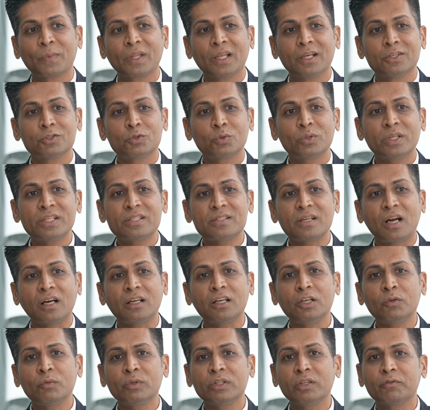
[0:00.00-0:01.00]
so they
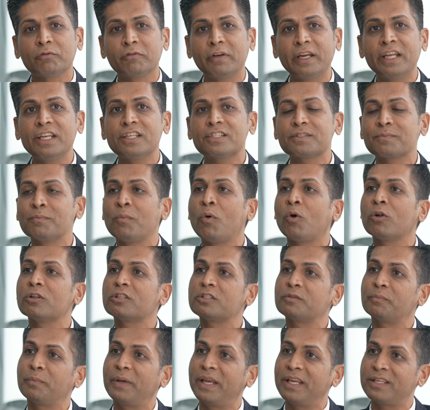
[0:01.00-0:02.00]
started with a very small
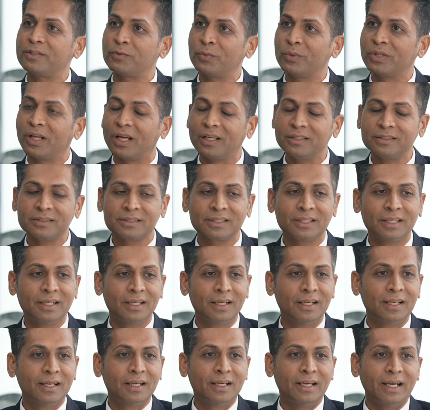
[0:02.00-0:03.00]
space with us.
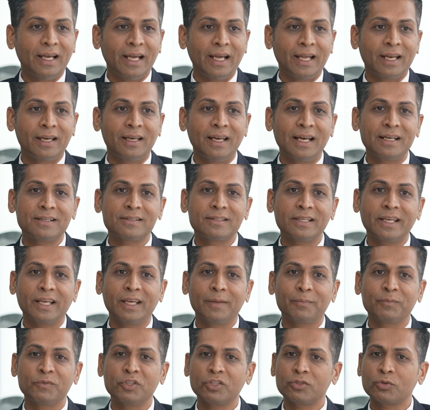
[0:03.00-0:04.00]
And let's
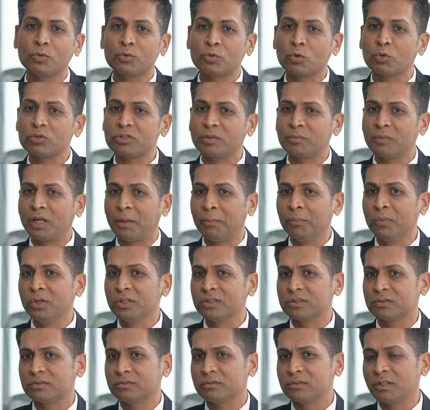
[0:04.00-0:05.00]
say, just to throw some
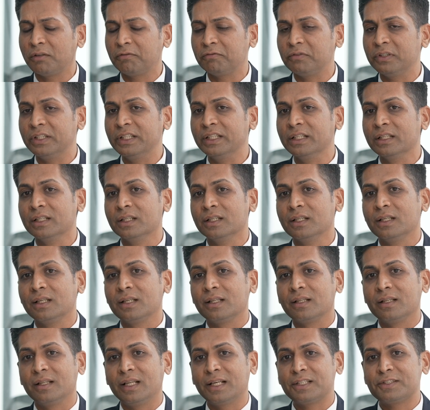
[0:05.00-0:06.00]
numbers roughly,
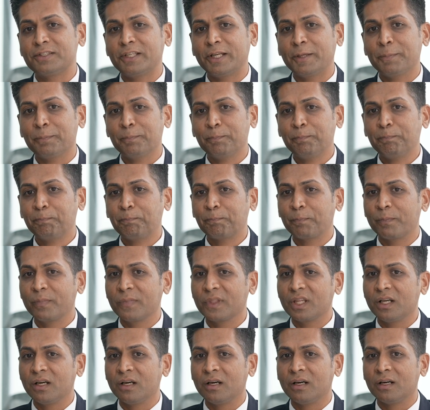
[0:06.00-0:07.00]
let's say
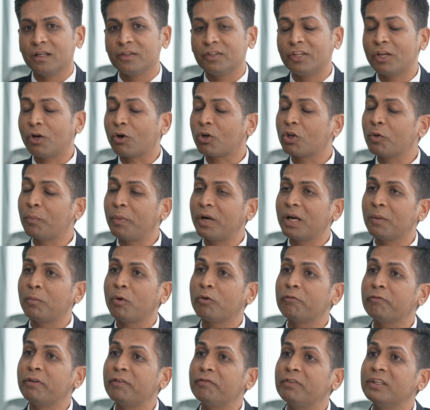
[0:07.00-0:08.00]
they occupied
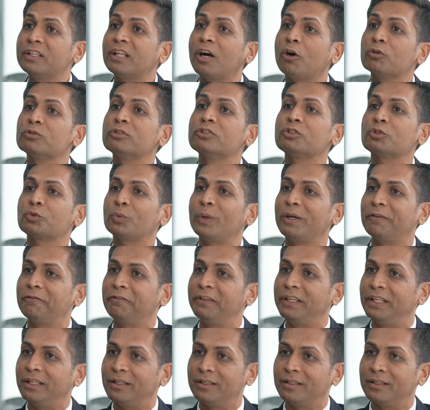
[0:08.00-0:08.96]
about 50,000 square feet.